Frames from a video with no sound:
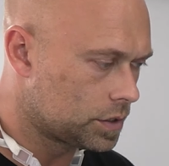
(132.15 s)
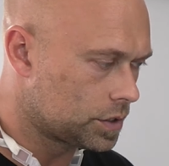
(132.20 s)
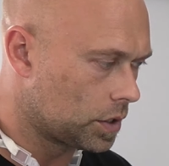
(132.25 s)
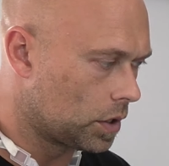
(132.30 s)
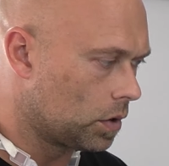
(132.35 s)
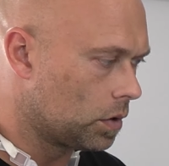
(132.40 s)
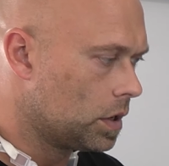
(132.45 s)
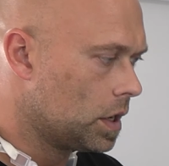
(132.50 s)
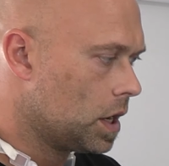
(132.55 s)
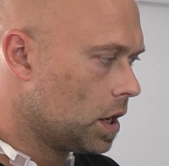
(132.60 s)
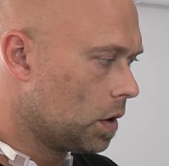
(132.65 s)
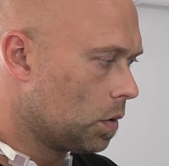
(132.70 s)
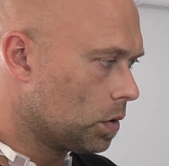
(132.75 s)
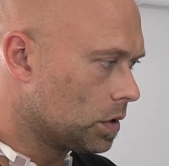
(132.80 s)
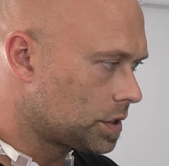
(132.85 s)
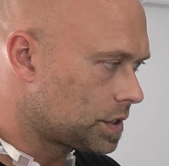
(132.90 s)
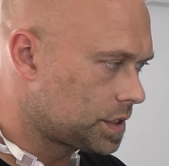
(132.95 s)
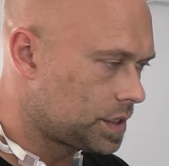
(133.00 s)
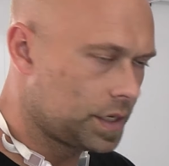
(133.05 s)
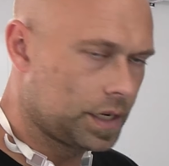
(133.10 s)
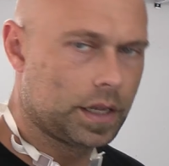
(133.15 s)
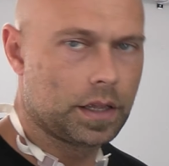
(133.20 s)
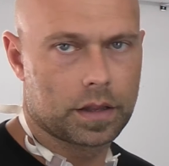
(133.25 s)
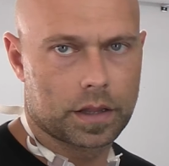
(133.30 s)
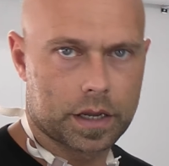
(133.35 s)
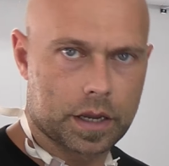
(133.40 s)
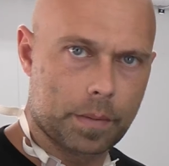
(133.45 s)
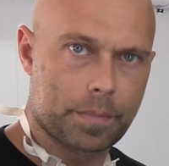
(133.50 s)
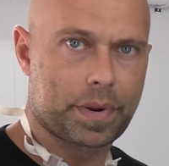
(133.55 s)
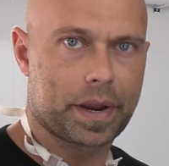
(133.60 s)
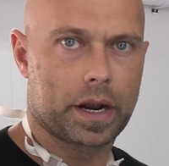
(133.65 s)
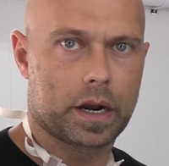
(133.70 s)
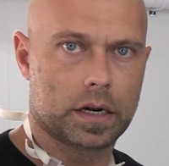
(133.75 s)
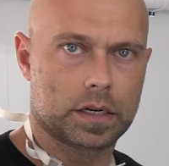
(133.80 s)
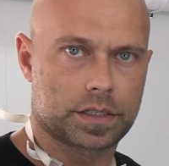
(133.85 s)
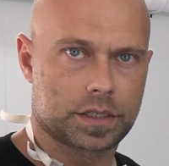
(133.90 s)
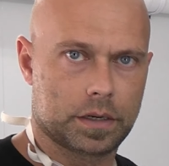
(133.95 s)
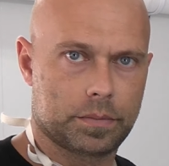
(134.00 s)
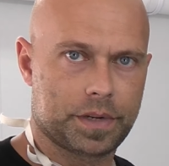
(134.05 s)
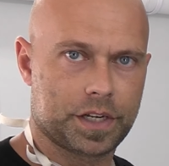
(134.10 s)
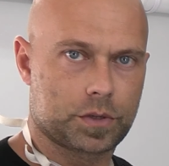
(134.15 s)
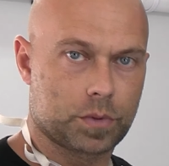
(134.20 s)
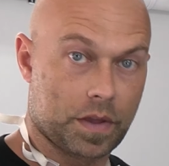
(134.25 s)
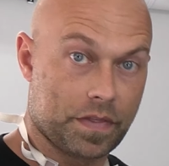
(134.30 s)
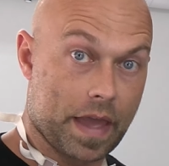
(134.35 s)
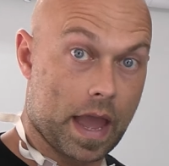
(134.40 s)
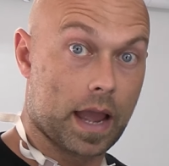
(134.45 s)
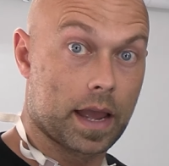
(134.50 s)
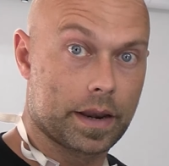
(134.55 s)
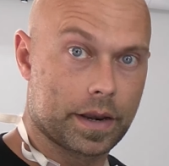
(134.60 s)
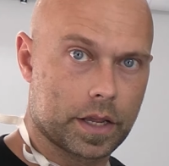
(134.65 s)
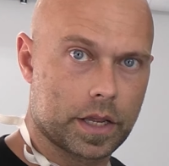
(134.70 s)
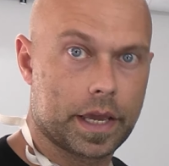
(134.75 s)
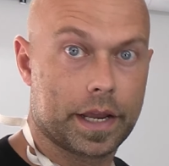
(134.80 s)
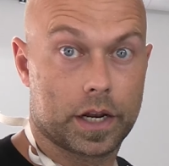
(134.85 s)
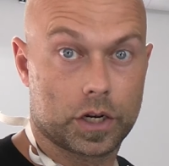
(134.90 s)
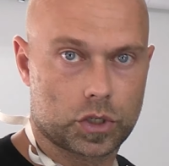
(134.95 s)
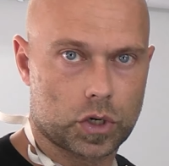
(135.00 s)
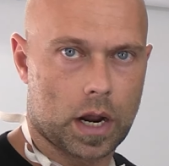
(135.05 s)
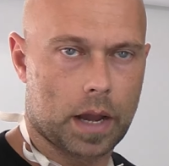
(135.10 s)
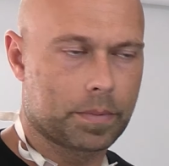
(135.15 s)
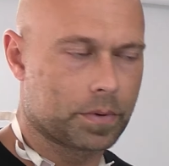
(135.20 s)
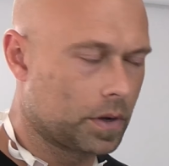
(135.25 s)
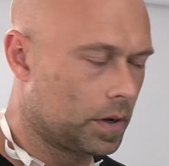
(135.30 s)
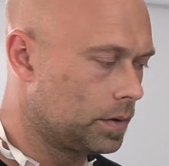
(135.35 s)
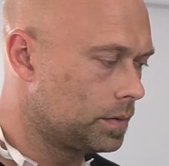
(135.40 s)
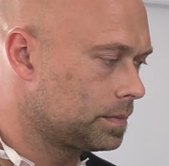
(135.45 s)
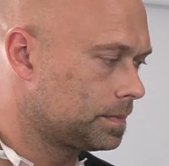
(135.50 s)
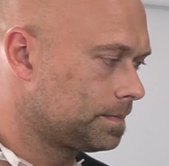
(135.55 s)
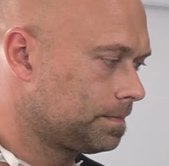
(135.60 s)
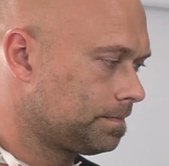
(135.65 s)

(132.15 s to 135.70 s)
So we'll see the comparison between that and a, and a drop coat.